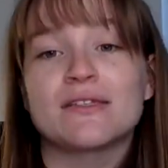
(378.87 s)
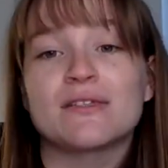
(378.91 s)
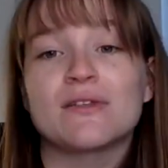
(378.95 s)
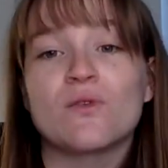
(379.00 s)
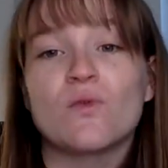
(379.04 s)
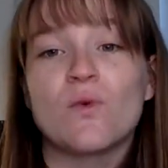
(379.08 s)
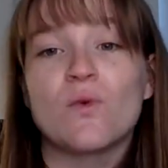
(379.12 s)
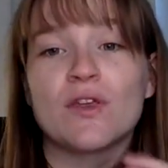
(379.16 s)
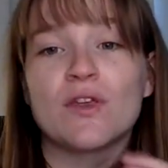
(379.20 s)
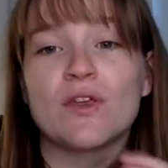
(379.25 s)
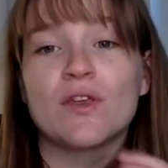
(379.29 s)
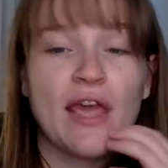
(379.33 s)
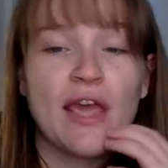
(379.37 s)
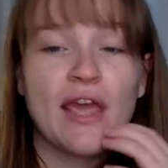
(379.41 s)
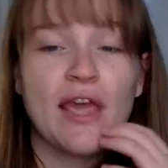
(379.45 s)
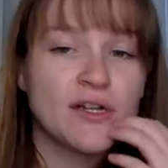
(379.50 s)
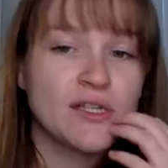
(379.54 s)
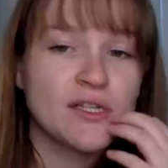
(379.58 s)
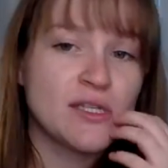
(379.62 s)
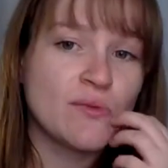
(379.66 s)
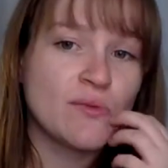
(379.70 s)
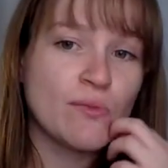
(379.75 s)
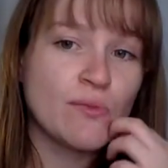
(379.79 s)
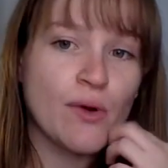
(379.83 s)
So with
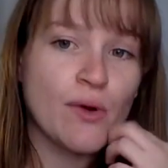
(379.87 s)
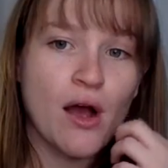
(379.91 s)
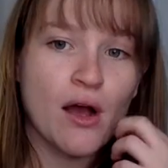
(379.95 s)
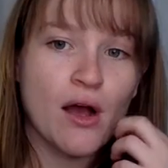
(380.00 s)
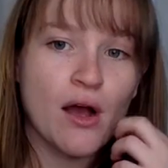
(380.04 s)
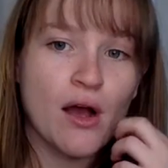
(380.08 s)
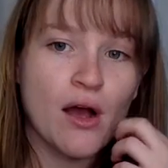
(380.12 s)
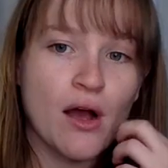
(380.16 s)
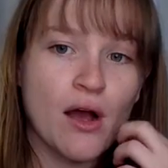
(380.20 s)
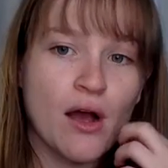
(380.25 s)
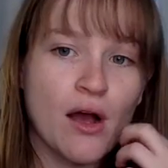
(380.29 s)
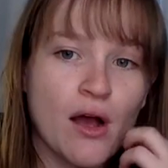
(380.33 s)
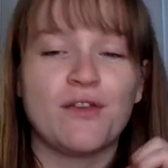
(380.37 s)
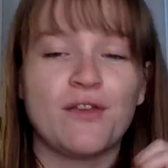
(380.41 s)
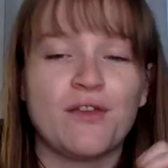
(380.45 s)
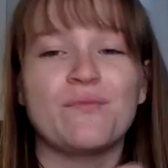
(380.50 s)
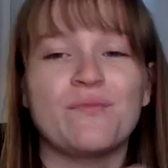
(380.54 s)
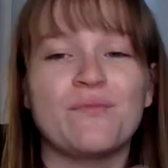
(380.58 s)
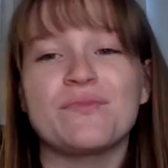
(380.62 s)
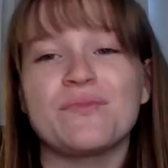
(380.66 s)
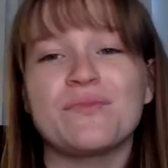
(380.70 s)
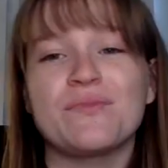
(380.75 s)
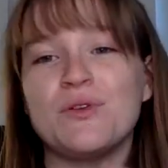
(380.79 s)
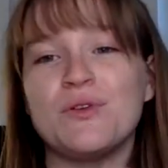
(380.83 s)
carrots and broccoli,
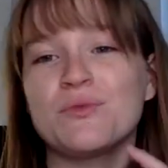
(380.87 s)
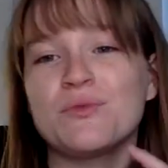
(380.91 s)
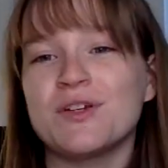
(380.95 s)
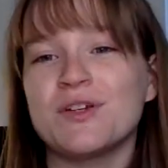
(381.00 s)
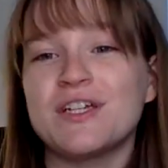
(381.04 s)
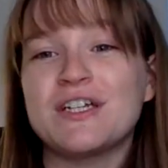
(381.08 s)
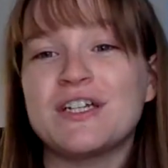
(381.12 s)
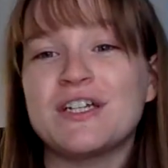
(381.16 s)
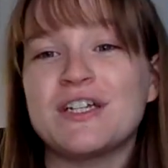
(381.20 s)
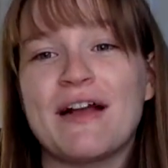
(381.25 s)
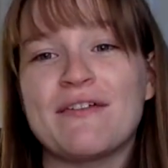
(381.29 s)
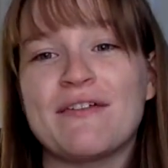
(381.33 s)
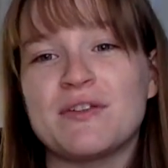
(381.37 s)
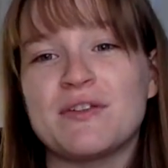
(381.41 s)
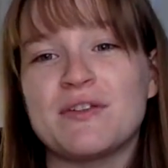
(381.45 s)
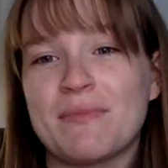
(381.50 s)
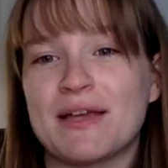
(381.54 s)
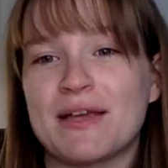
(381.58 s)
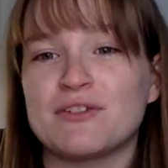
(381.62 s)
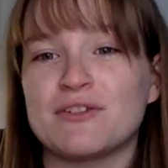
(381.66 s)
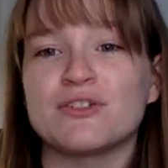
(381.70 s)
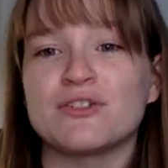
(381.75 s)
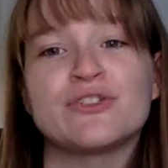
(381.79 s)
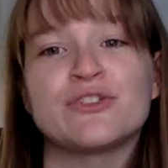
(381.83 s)
you really don't have to
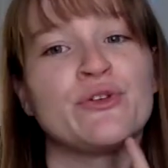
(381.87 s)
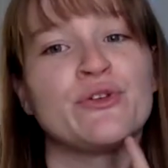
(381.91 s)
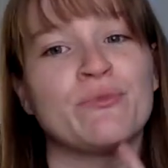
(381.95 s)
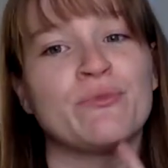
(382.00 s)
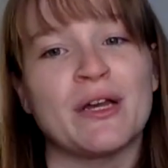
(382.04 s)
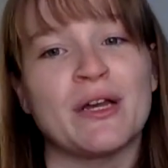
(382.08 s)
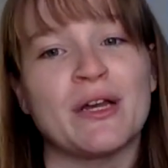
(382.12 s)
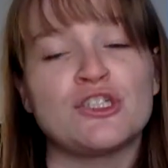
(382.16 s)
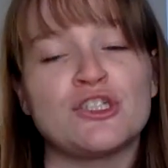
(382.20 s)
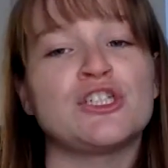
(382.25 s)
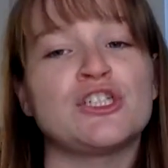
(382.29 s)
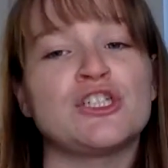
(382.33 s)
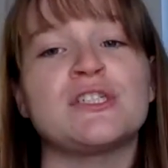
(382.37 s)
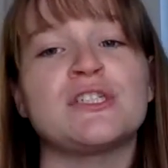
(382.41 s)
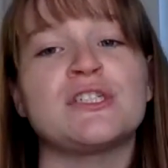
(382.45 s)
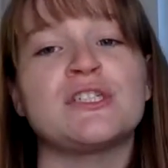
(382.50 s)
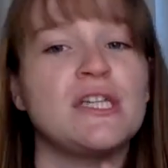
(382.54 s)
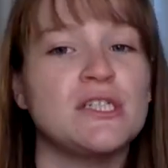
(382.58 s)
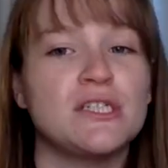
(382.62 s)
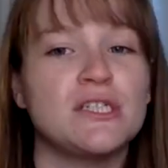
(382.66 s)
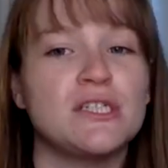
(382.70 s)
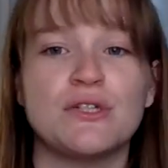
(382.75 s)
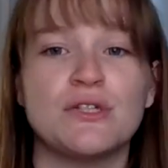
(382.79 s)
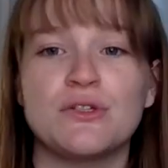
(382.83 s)
measure too much. Just
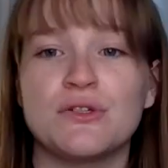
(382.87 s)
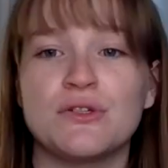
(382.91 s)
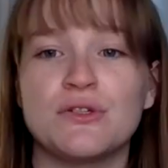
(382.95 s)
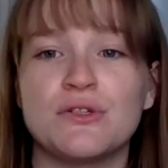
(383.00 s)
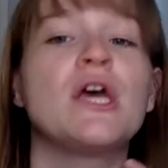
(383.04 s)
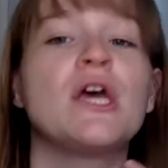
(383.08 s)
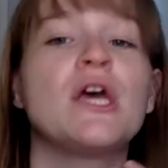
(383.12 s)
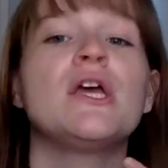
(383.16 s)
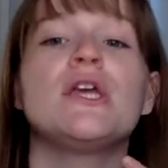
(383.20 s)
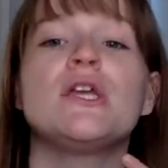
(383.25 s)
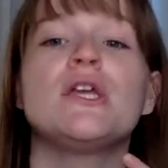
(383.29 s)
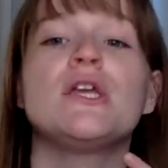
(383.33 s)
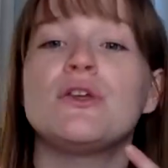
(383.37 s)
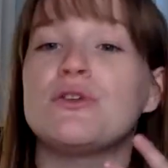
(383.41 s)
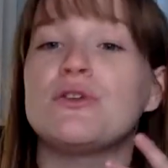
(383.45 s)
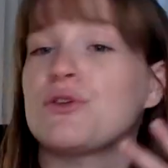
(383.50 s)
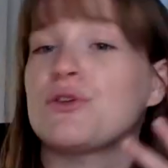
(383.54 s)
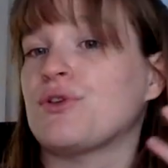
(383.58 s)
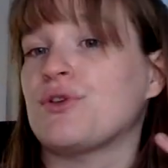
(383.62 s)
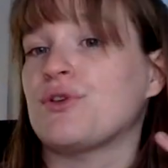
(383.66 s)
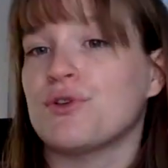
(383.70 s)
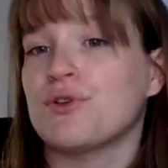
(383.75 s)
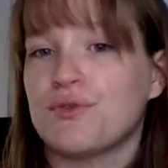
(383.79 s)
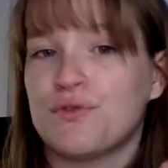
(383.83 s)
eat until
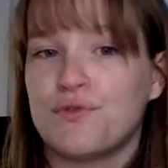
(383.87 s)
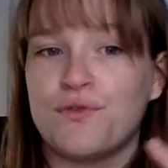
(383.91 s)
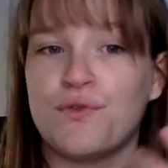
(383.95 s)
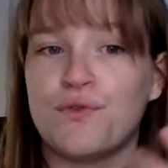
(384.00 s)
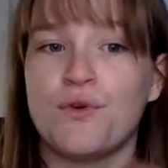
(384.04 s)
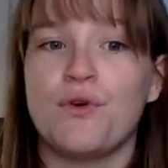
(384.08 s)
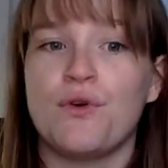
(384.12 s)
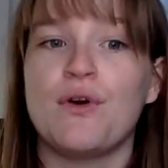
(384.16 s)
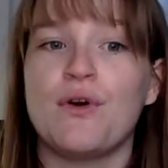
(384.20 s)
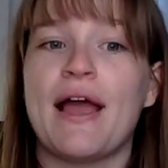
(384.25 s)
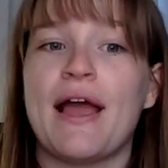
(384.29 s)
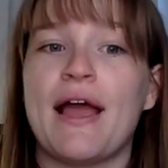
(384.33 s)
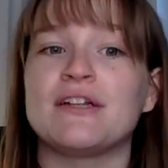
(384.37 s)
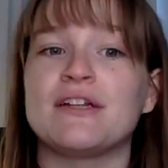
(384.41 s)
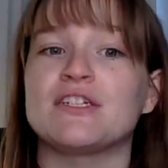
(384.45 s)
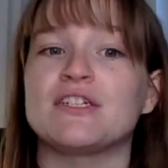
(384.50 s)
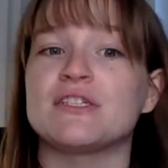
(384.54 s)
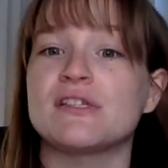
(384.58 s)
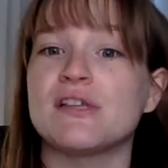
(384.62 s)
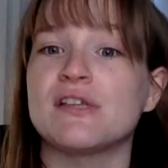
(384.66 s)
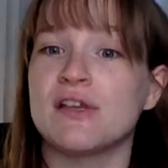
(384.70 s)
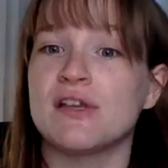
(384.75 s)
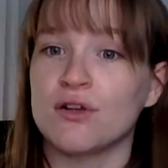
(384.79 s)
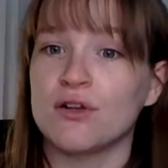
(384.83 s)
you're full, and
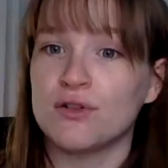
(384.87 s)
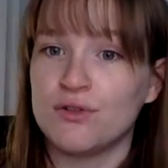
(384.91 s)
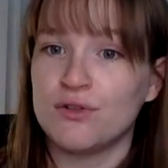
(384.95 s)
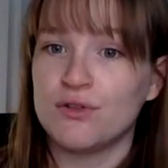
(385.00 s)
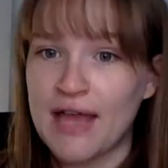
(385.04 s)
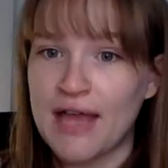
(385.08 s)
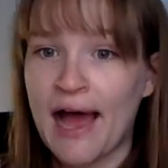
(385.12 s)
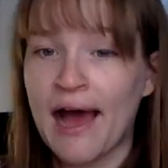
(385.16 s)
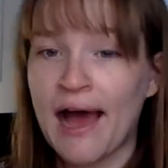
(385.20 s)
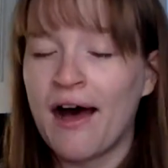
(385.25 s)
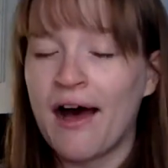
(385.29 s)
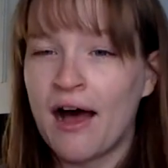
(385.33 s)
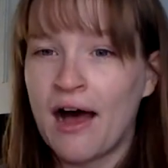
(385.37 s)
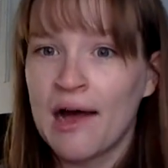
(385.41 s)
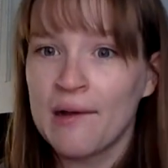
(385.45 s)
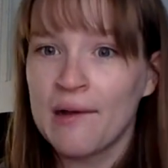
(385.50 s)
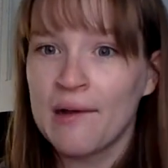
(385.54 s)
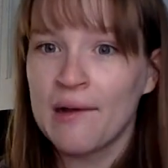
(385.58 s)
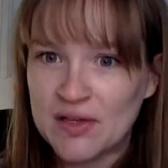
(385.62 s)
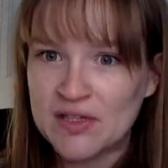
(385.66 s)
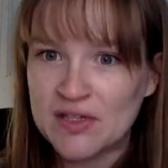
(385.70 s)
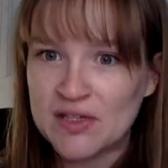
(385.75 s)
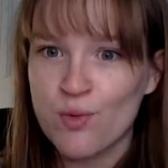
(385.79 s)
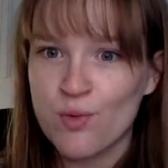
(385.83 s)
just include that
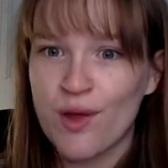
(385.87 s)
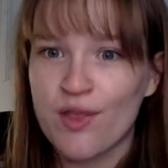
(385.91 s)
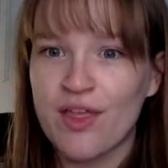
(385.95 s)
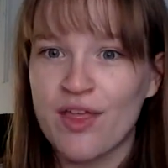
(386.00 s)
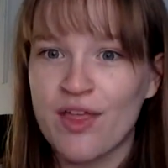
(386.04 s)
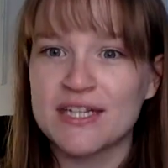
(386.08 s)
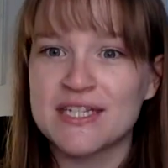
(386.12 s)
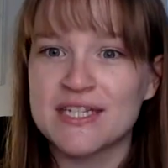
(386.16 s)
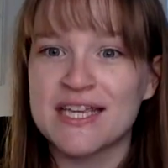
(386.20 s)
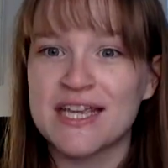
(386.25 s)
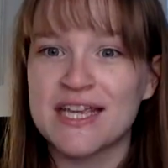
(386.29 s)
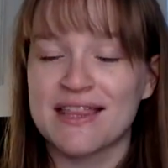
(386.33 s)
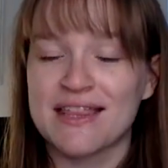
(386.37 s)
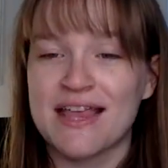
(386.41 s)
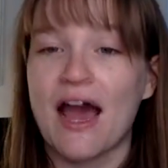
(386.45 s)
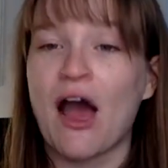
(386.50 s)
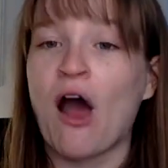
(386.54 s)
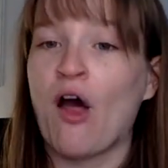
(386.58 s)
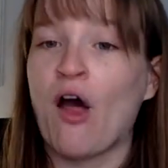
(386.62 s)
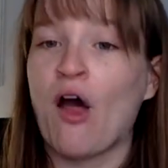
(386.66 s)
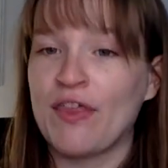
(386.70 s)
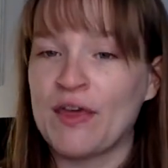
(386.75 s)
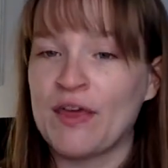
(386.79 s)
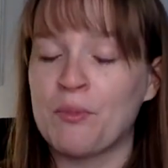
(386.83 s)
hummus with it to get the
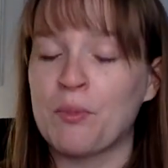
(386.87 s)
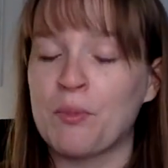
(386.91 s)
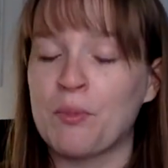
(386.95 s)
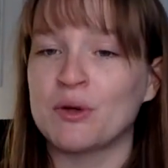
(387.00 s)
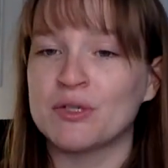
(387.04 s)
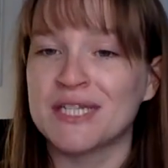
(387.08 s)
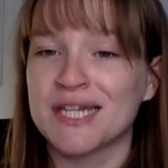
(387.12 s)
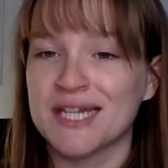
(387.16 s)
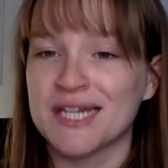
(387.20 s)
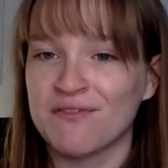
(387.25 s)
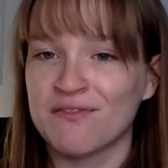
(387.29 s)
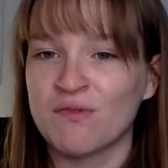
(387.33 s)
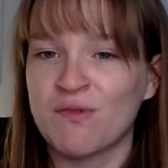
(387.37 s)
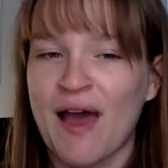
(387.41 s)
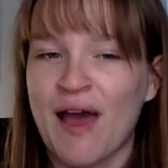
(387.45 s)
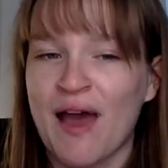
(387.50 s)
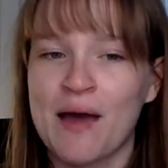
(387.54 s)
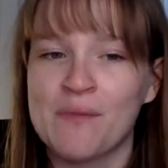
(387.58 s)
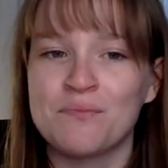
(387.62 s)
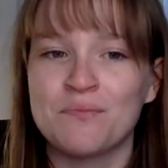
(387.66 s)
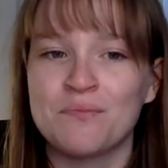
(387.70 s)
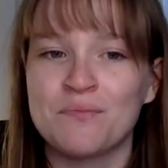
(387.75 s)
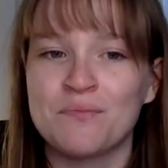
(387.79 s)
healthy protein and fat.